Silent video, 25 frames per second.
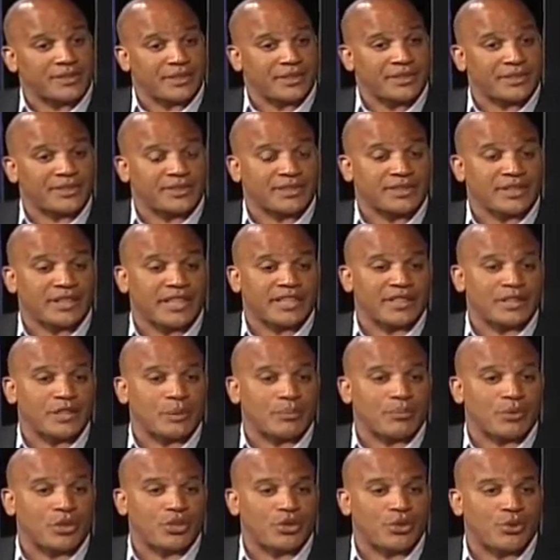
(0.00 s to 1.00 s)
citizens and let
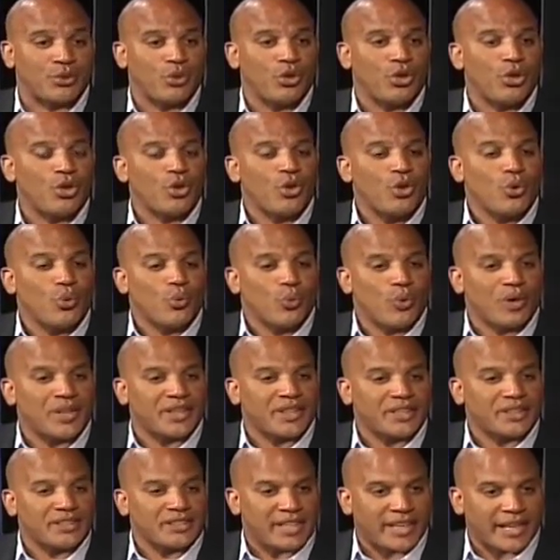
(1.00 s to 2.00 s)
them know what
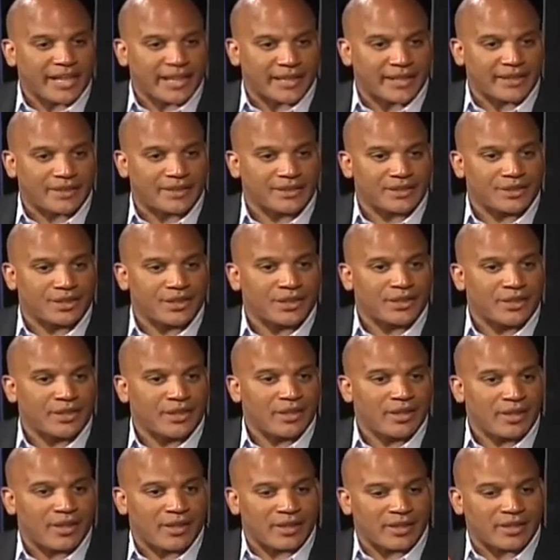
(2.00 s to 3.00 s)
it takes
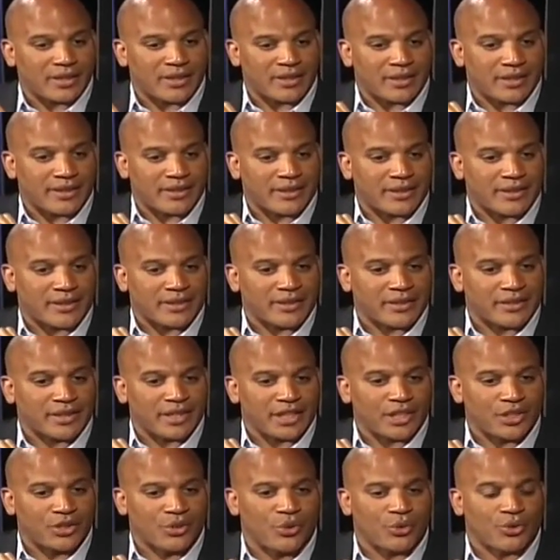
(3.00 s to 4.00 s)

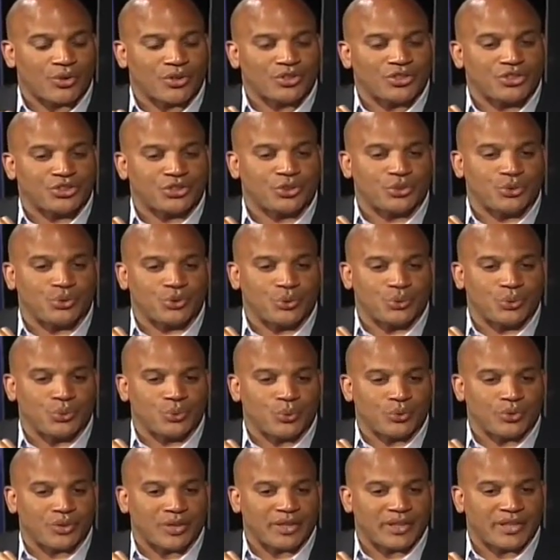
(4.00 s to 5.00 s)
in order
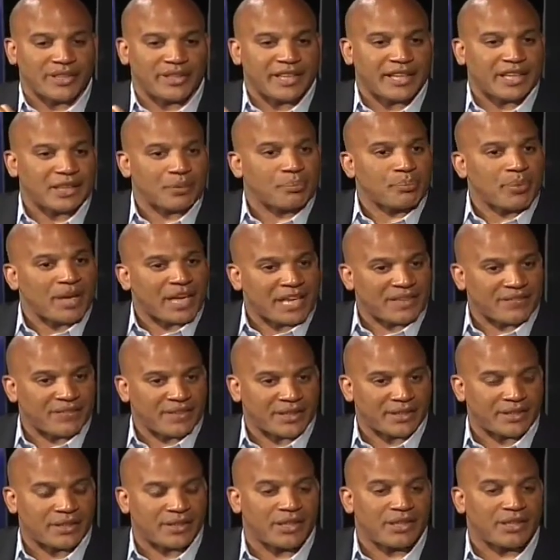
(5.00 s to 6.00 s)
to get
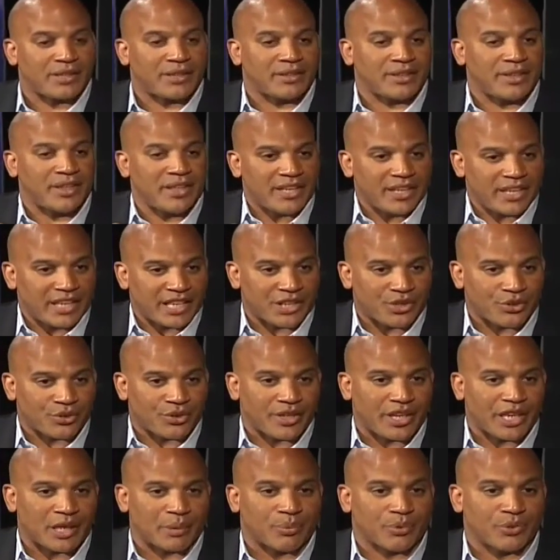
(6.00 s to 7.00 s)
paving done in
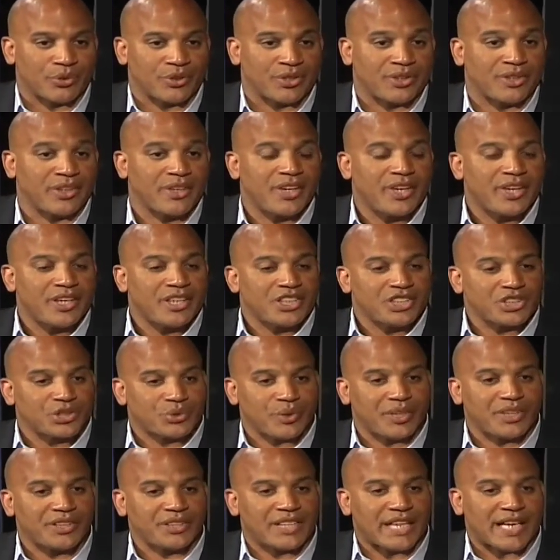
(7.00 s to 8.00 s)
your neighborhood.
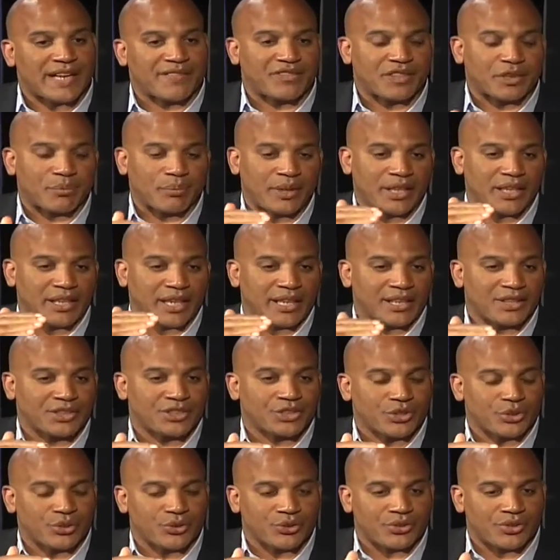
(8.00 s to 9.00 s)
Streets have to meet a
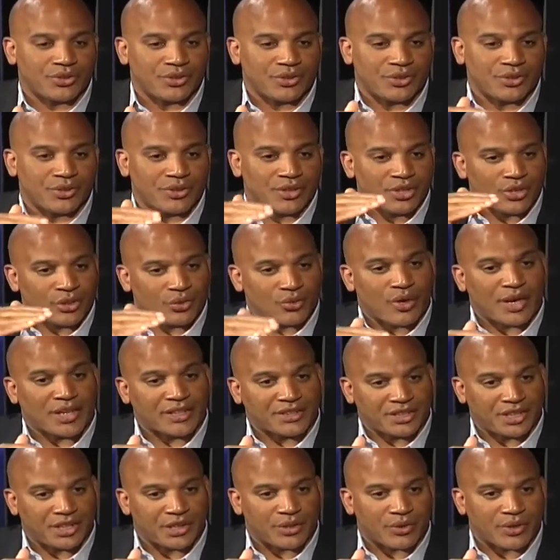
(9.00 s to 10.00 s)
certain
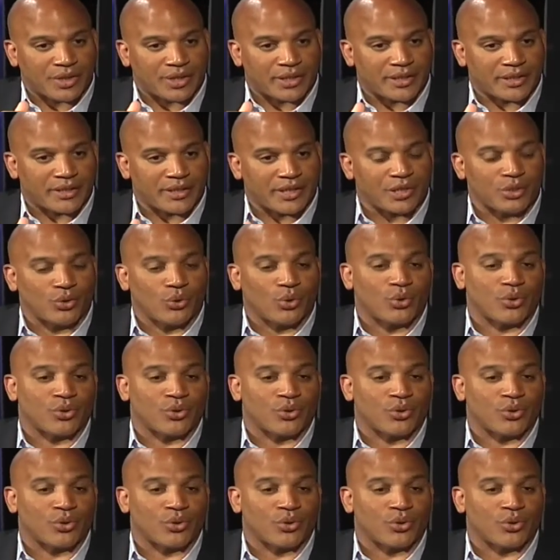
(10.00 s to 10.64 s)
criteria in